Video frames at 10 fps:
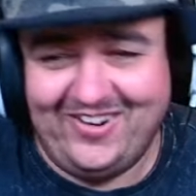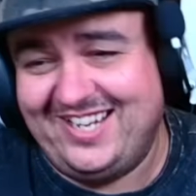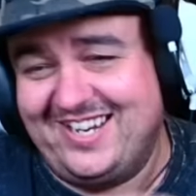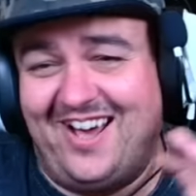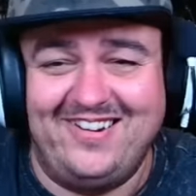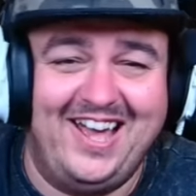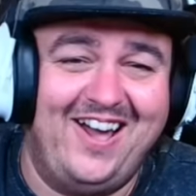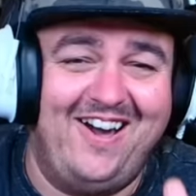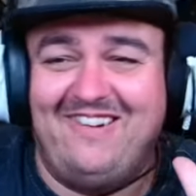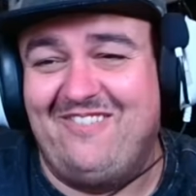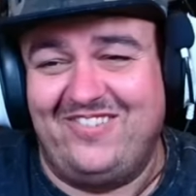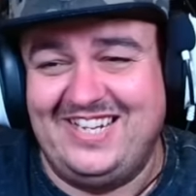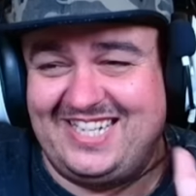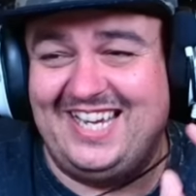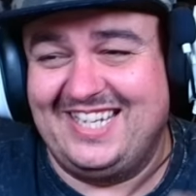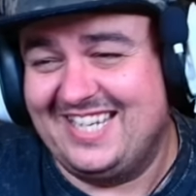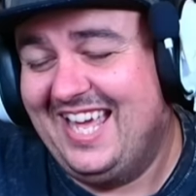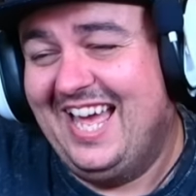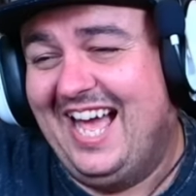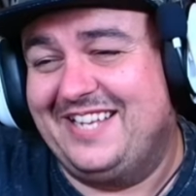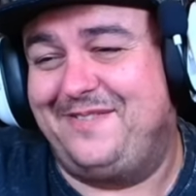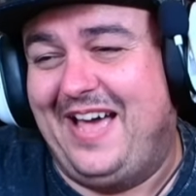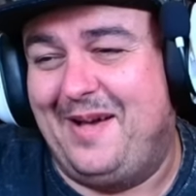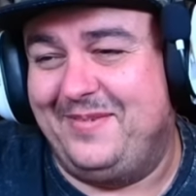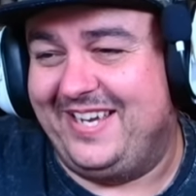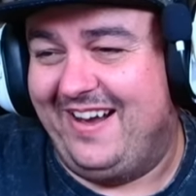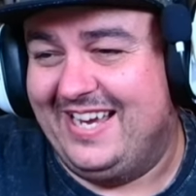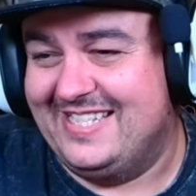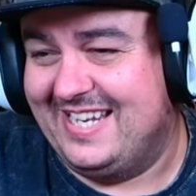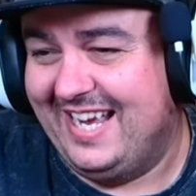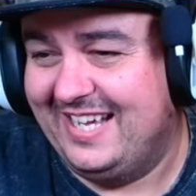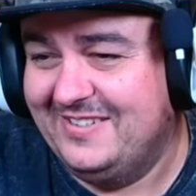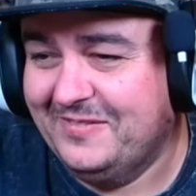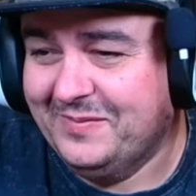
we don't know what we did. That's Family Guy, isn't it?